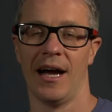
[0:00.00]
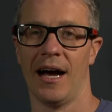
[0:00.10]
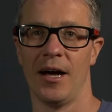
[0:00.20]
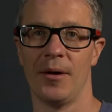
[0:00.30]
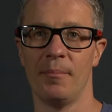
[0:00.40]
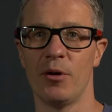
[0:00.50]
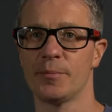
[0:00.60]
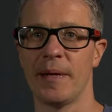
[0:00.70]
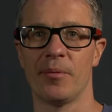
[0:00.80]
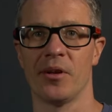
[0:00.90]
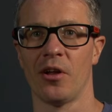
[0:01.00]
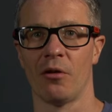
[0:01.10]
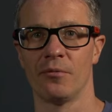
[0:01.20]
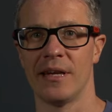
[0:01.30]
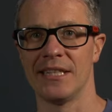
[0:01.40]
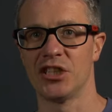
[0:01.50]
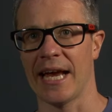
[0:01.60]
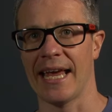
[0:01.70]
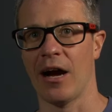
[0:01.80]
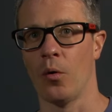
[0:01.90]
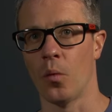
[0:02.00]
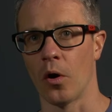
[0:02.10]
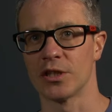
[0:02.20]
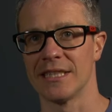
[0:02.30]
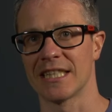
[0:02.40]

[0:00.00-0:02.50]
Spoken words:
Most people are not really checking out watches,